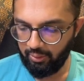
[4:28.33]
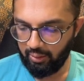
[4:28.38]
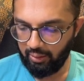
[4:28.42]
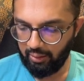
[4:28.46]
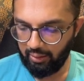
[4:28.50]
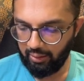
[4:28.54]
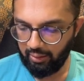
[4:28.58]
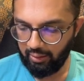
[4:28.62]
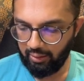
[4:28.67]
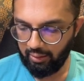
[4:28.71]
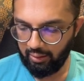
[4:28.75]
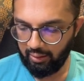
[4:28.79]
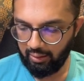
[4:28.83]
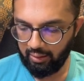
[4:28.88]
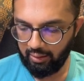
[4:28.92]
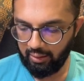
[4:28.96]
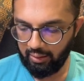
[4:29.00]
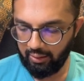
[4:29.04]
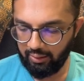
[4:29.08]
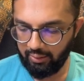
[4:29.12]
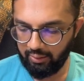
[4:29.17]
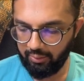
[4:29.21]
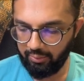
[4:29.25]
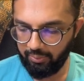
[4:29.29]

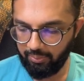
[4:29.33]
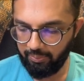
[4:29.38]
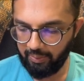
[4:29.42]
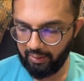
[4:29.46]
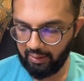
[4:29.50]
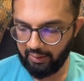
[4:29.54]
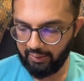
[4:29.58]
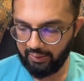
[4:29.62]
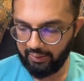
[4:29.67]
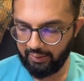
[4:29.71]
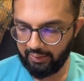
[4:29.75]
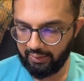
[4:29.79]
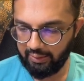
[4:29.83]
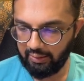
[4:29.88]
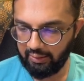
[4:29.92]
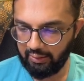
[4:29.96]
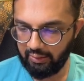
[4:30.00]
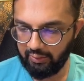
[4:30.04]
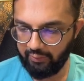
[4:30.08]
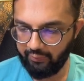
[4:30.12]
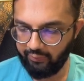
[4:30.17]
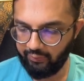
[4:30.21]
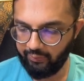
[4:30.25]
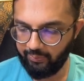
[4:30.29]
And plus 10
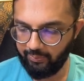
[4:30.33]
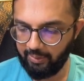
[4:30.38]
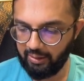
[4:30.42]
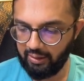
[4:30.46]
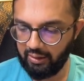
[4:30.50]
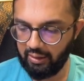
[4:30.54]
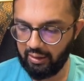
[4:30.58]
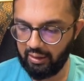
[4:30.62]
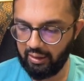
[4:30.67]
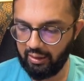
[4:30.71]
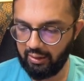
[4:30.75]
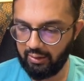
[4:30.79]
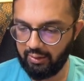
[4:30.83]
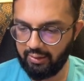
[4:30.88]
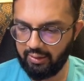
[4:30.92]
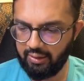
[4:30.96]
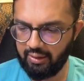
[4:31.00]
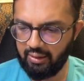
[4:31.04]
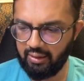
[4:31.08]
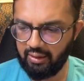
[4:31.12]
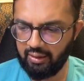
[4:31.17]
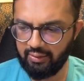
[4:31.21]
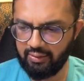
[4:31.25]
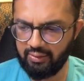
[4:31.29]
gives me 8.
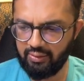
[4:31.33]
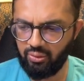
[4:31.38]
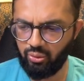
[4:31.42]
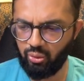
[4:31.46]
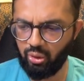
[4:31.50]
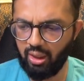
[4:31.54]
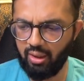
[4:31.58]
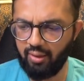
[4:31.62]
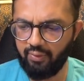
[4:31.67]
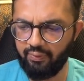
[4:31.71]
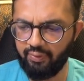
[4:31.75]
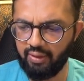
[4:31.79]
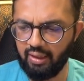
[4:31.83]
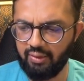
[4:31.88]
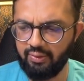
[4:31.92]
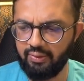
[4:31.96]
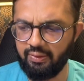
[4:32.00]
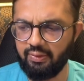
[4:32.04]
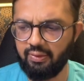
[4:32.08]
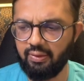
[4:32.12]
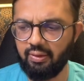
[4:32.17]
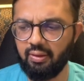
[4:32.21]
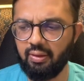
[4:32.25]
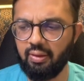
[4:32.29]
Let's check.
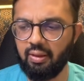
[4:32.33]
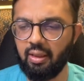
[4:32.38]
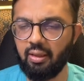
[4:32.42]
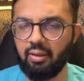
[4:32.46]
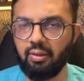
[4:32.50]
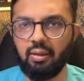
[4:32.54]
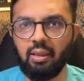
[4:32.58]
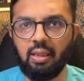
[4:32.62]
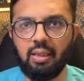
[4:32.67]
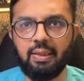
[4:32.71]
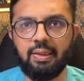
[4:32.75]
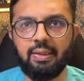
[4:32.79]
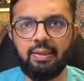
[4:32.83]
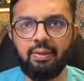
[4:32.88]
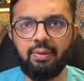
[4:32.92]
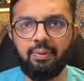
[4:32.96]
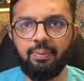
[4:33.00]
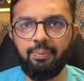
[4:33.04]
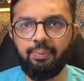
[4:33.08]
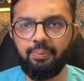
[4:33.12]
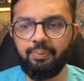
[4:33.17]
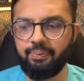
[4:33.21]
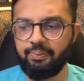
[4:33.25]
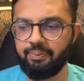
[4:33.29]
That's the correct answer.
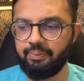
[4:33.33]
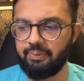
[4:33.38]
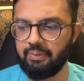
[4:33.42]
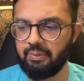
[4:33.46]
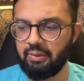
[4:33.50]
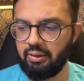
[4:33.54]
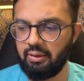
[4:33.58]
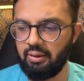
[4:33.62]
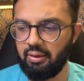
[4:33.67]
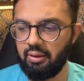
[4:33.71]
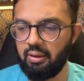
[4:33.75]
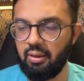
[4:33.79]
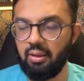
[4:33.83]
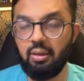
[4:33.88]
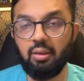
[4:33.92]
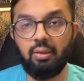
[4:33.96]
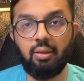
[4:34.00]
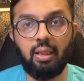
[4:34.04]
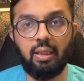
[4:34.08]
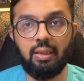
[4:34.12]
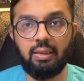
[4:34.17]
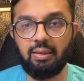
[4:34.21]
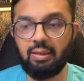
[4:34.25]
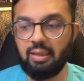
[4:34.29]

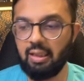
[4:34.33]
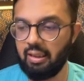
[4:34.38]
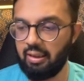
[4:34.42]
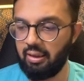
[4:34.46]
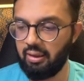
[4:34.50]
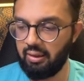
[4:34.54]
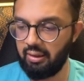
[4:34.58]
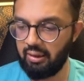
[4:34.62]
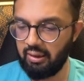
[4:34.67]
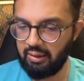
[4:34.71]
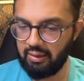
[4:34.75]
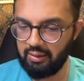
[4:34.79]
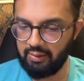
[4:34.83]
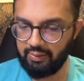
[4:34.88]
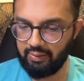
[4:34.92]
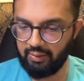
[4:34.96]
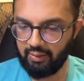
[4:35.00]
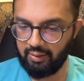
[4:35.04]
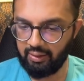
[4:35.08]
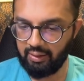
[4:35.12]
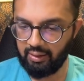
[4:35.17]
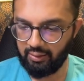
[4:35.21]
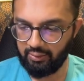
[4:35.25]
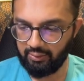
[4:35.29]
Yes, that indeed is the
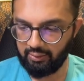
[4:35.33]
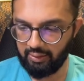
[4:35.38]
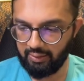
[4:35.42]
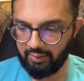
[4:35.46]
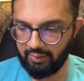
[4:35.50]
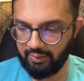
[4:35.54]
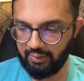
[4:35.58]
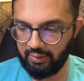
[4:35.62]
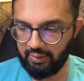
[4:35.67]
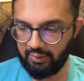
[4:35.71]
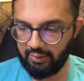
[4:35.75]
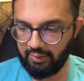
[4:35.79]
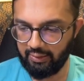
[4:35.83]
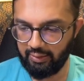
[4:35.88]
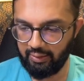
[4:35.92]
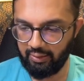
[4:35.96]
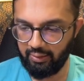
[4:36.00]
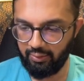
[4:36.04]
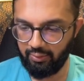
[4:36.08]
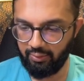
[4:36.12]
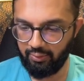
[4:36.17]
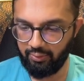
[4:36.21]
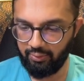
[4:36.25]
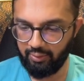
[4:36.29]
correct answer. Let's take
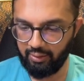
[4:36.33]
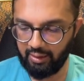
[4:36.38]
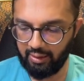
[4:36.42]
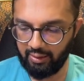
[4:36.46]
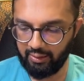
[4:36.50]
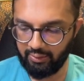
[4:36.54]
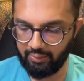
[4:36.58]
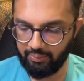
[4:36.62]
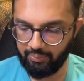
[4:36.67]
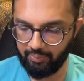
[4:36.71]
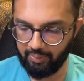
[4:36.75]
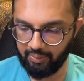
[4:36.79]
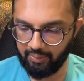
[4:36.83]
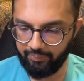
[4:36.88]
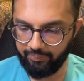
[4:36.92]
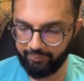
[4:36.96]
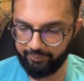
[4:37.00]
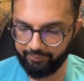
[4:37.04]
you to the next one.